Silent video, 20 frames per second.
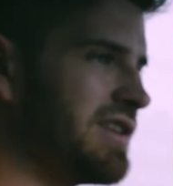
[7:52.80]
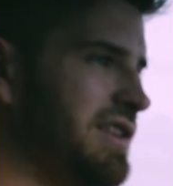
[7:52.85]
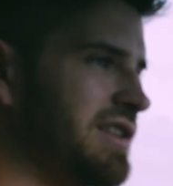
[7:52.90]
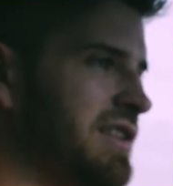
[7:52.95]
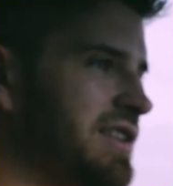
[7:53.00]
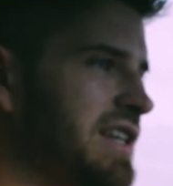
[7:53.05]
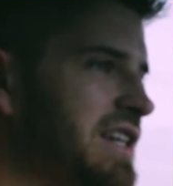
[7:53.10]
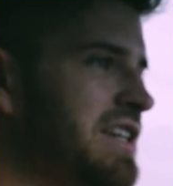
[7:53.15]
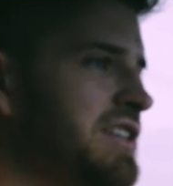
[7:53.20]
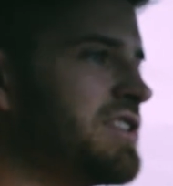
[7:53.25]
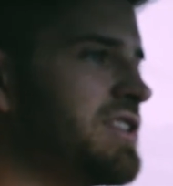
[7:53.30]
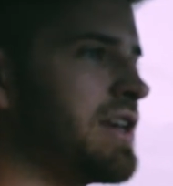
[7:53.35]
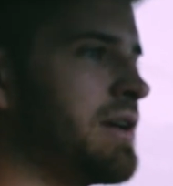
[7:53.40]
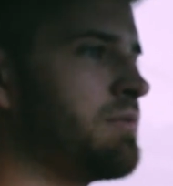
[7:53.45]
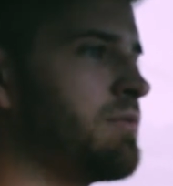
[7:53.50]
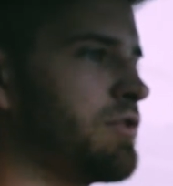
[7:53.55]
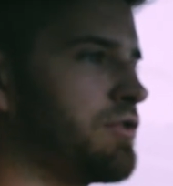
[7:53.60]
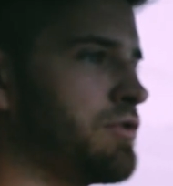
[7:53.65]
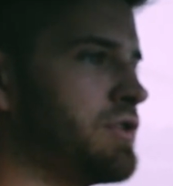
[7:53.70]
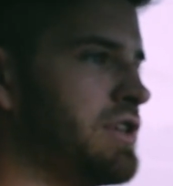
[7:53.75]
These
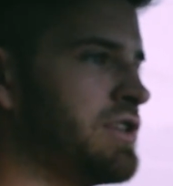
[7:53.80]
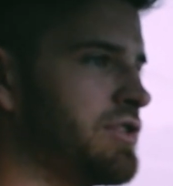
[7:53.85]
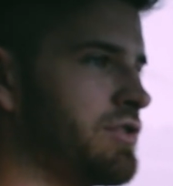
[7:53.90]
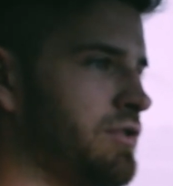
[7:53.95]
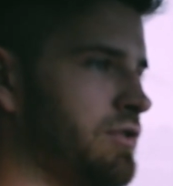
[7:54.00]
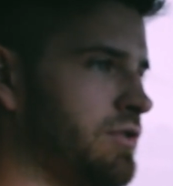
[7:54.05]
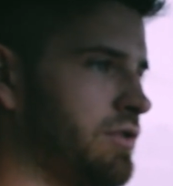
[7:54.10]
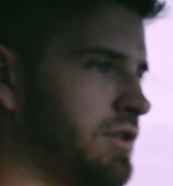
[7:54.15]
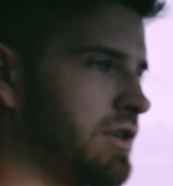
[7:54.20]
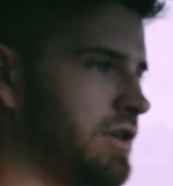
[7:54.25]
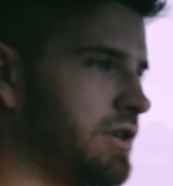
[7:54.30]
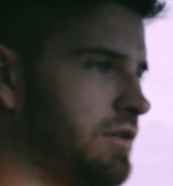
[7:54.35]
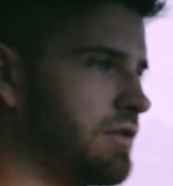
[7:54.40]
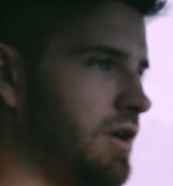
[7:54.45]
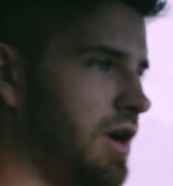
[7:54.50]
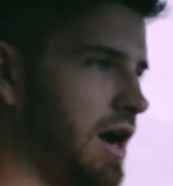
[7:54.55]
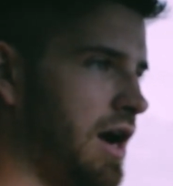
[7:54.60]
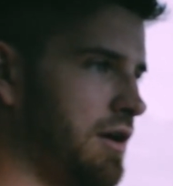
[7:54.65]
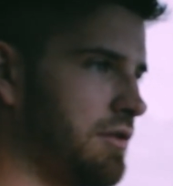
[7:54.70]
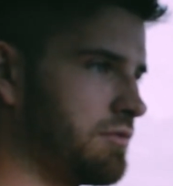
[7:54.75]
M3s are
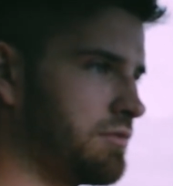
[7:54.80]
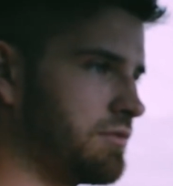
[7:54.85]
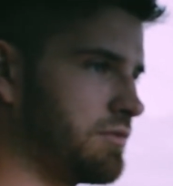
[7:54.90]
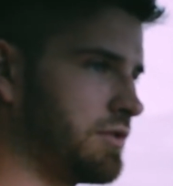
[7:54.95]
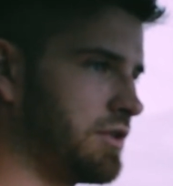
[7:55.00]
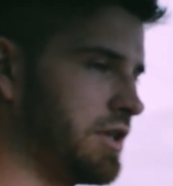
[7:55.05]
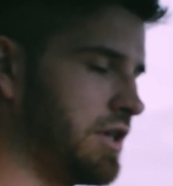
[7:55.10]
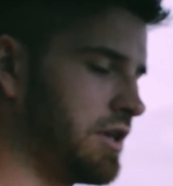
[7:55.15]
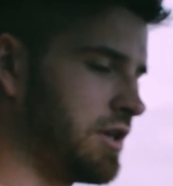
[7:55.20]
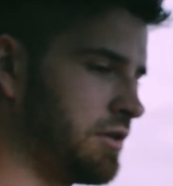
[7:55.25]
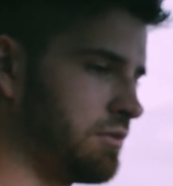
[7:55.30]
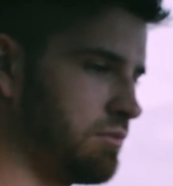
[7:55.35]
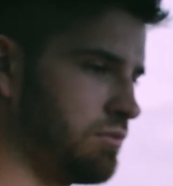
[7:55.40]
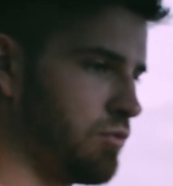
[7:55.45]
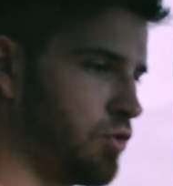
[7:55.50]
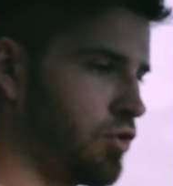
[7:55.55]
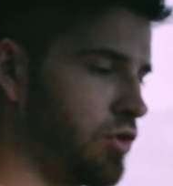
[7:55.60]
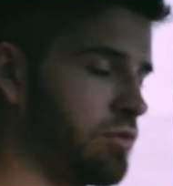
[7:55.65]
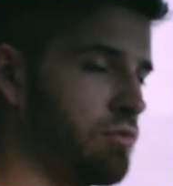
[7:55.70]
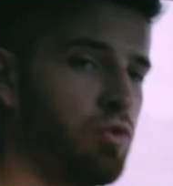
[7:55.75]
getting
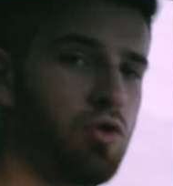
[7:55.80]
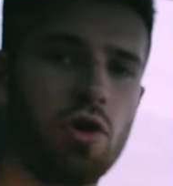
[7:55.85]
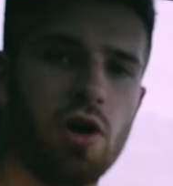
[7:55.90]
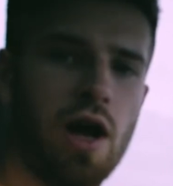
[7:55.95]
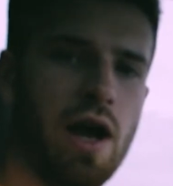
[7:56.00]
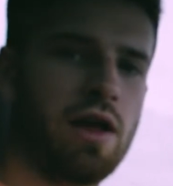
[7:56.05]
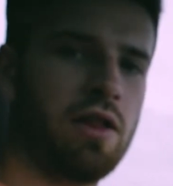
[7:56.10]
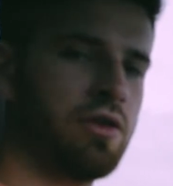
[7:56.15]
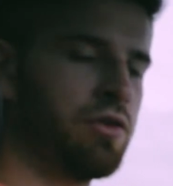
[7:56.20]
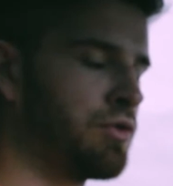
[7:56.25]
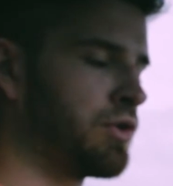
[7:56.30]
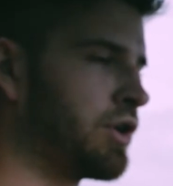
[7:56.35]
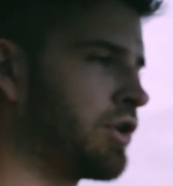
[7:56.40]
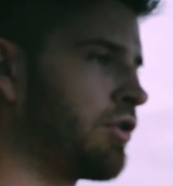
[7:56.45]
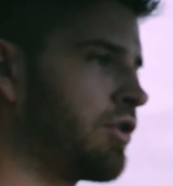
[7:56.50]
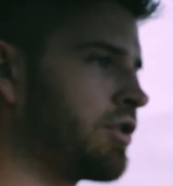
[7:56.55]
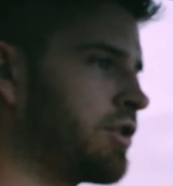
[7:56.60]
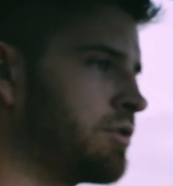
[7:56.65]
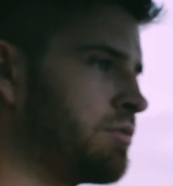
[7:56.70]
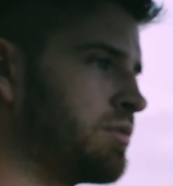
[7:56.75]
more and more highly
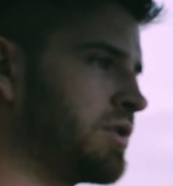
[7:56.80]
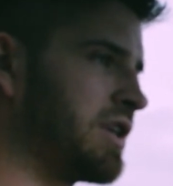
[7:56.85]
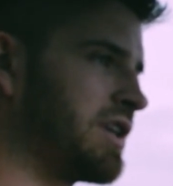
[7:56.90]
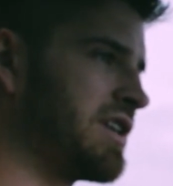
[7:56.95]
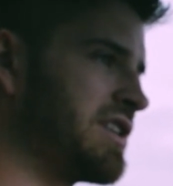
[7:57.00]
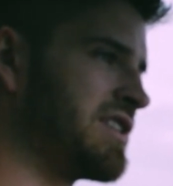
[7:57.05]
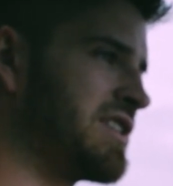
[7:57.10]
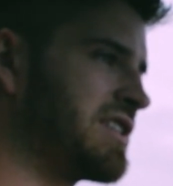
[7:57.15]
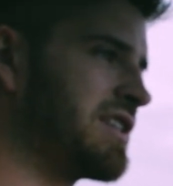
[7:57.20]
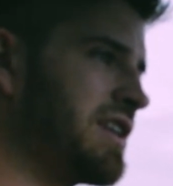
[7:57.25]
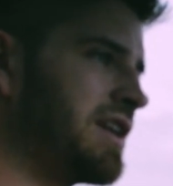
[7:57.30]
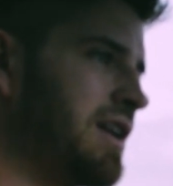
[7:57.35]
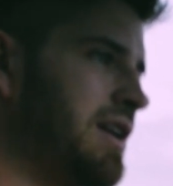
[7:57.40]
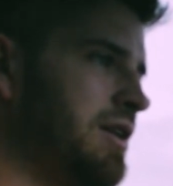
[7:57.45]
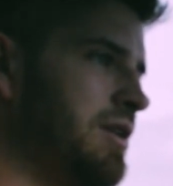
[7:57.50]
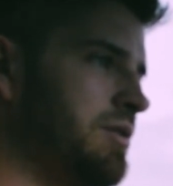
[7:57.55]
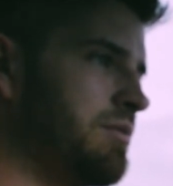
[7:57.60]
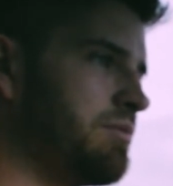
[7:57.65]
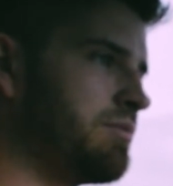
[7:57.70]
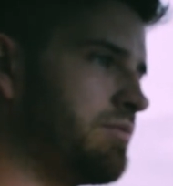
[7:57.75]
regarded because
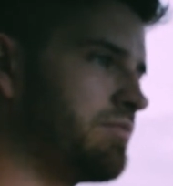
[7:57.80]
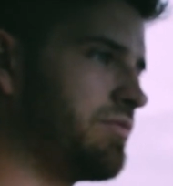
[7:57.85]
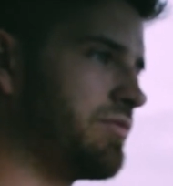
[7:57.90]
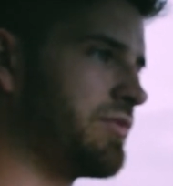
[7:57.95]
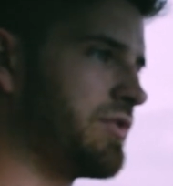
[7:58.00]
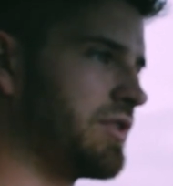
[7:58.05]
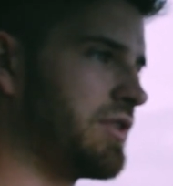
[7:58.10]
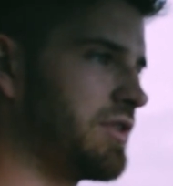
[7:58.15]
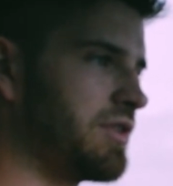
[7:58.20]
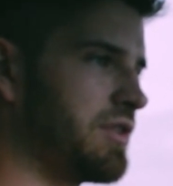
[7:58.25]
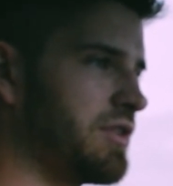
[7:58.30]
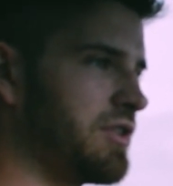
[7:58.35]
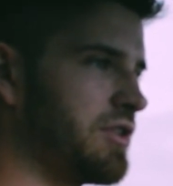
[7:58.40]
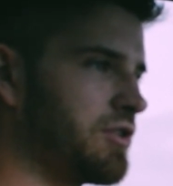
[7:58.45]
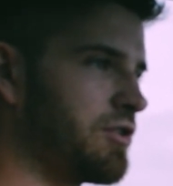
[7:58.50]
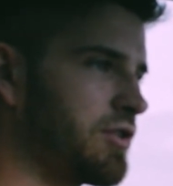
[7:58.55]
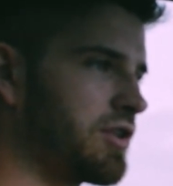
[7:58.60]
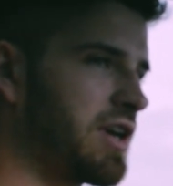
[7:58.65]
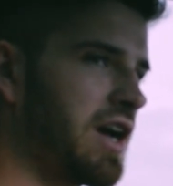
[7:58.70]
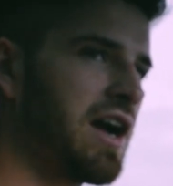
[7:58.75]

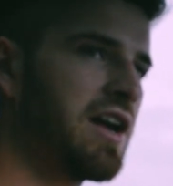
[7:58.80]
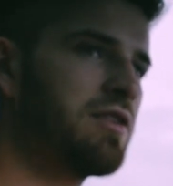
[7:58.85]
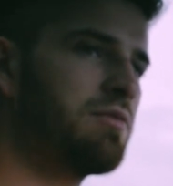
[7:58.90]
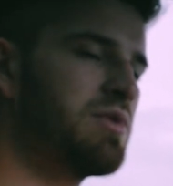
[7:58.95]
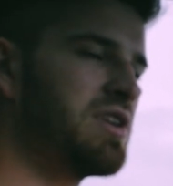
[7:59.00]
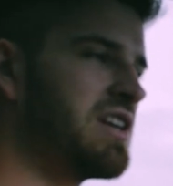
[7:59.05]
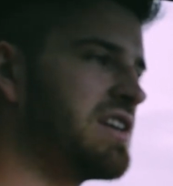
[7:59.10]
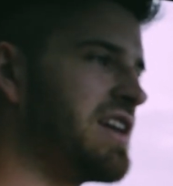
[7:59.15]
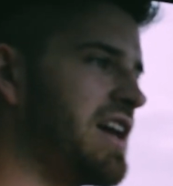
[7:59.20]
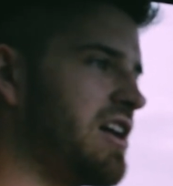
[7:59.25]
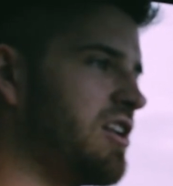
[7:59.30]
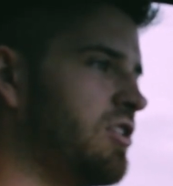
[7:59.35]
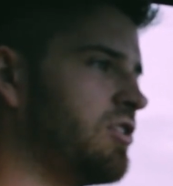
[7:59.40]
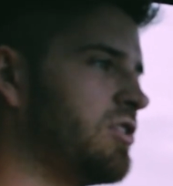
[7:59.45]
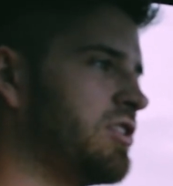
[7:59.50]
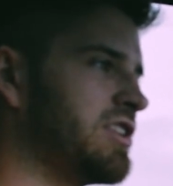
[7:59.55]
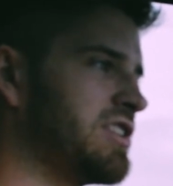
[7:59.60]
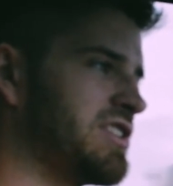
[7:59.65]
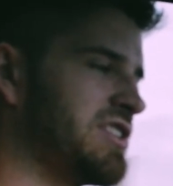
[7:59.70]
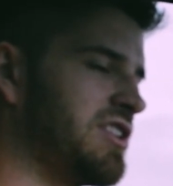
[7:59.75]
they're kind of being
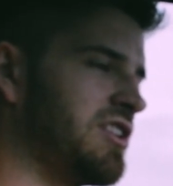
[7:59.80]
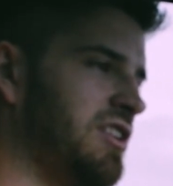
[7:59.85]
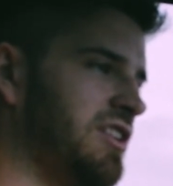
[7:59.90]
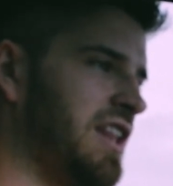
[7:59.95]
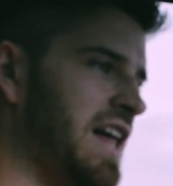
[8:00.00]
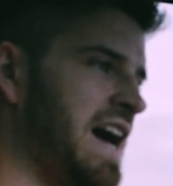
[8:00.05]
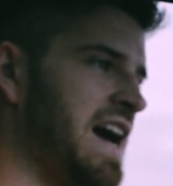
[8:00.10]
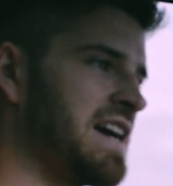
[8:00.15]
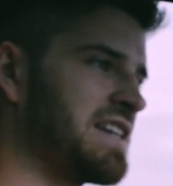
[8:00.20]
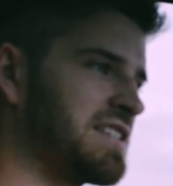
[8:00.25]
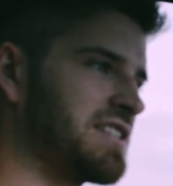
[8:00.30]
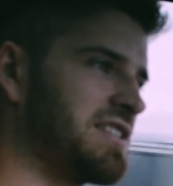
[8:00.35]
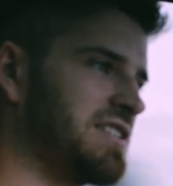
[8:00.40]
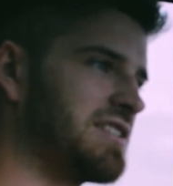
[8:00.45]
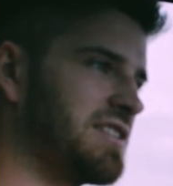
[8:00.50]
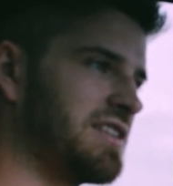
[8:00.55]
held as the last